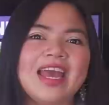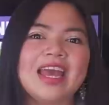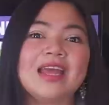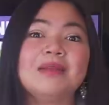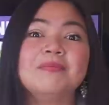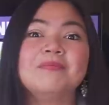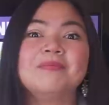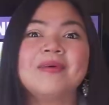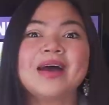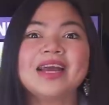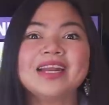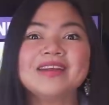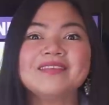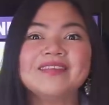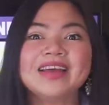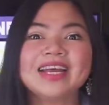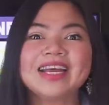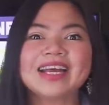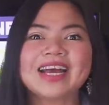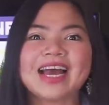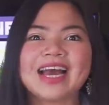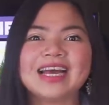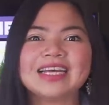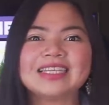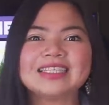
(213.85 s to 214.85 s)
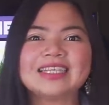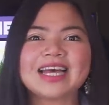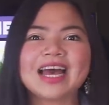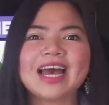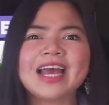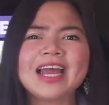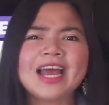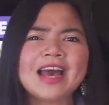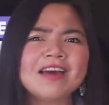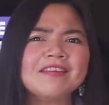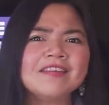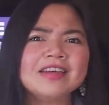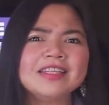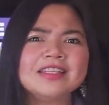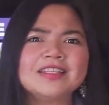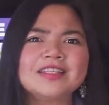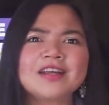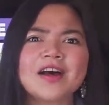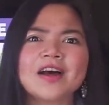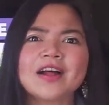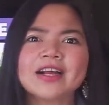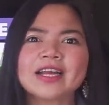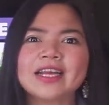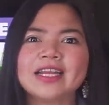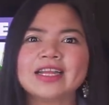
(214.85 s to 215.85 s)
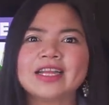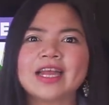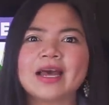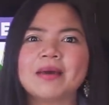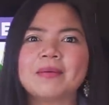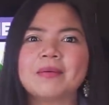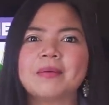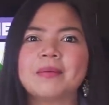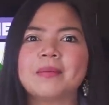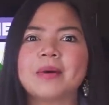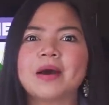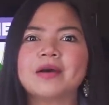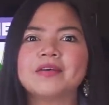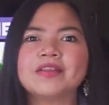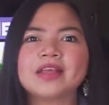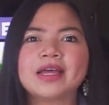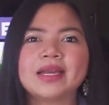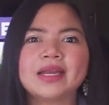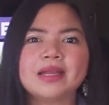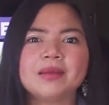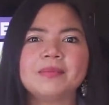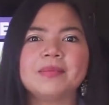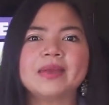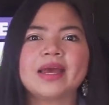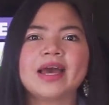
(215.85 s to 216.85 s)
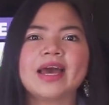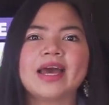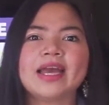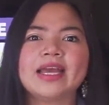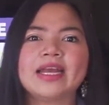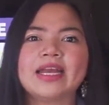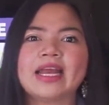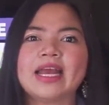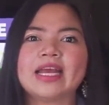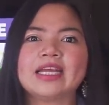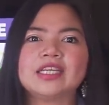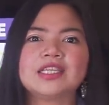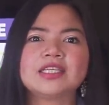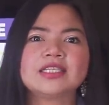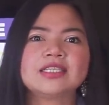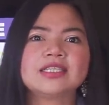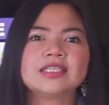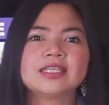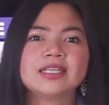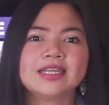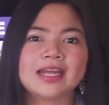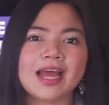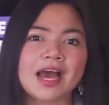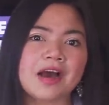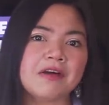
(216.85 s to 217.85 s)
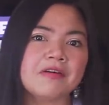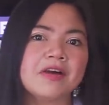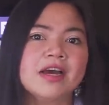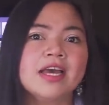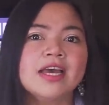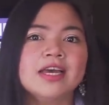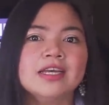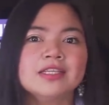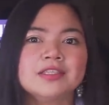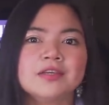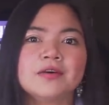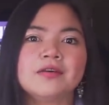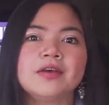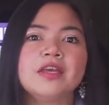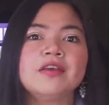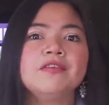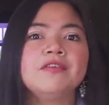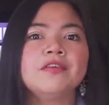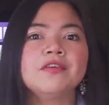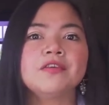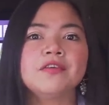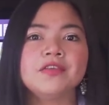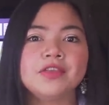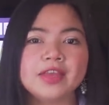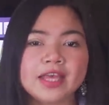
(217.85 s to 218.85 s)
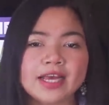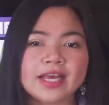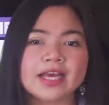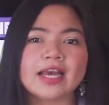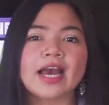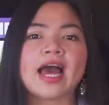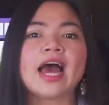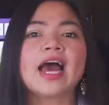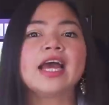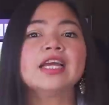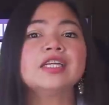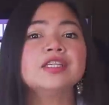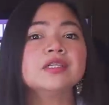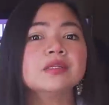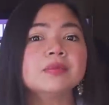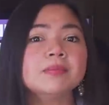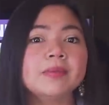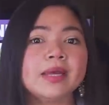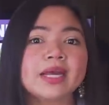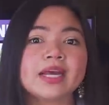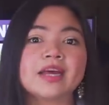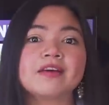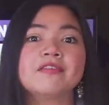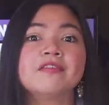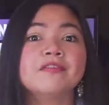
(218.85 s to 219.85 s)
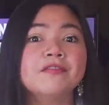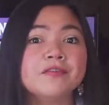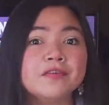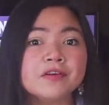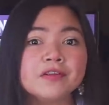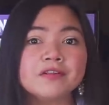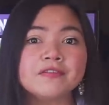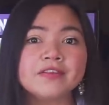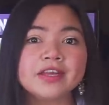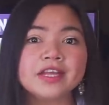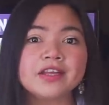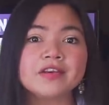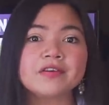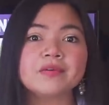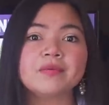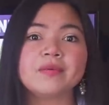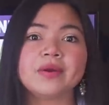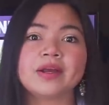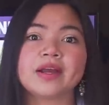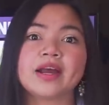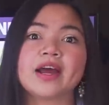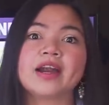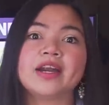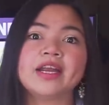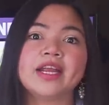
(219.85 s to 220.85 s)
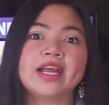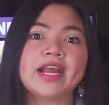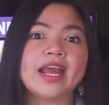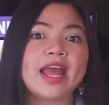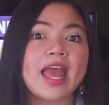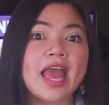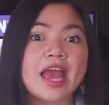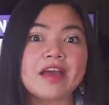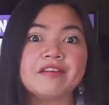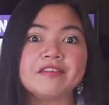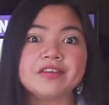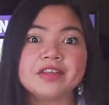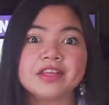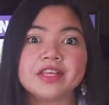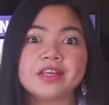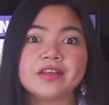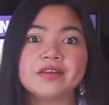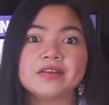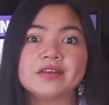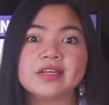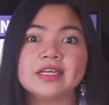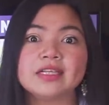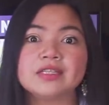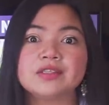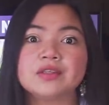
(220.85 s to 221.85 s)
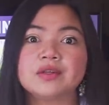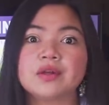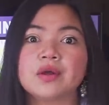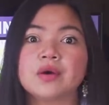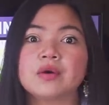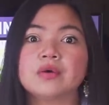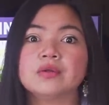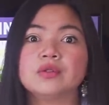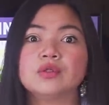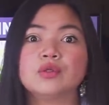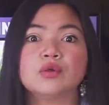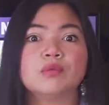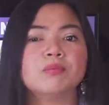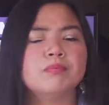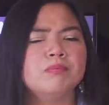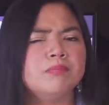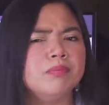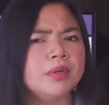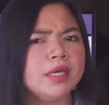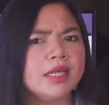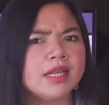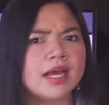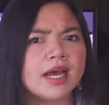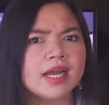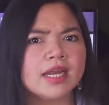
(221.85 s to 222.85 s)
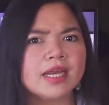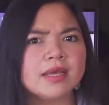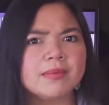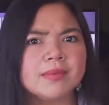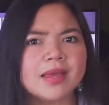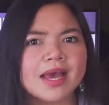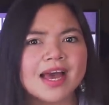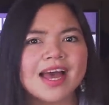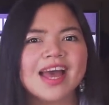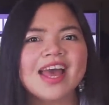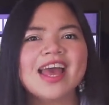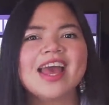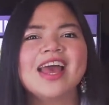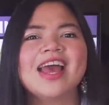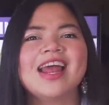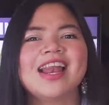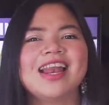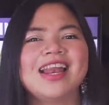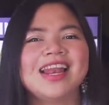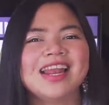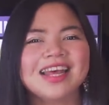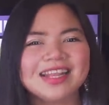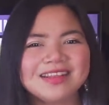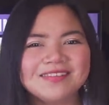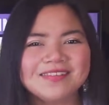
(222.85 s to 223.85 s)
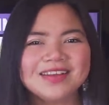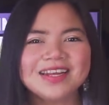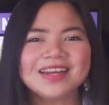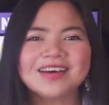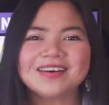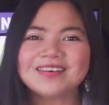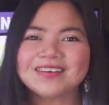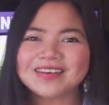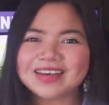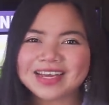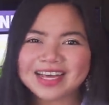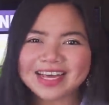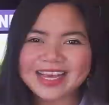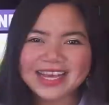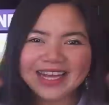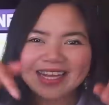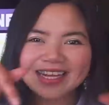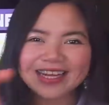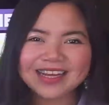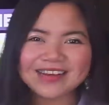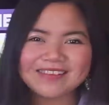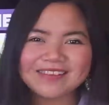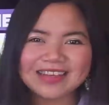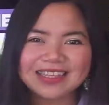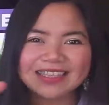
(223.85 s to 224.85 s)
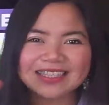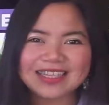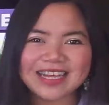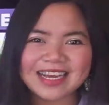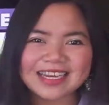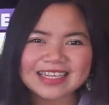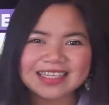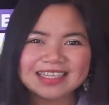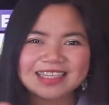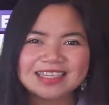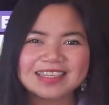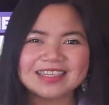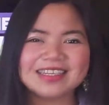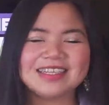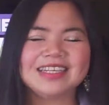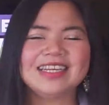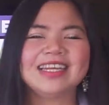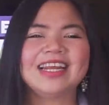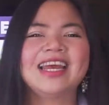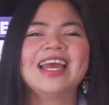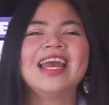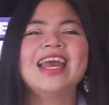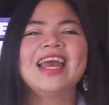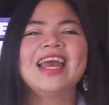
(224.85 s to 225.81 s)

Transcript: And by the way guys, I haven't talked in depth about anemia in ages now, so if you think I should make a full video regarding everything you need to know to beat anemia, let me know in comment section.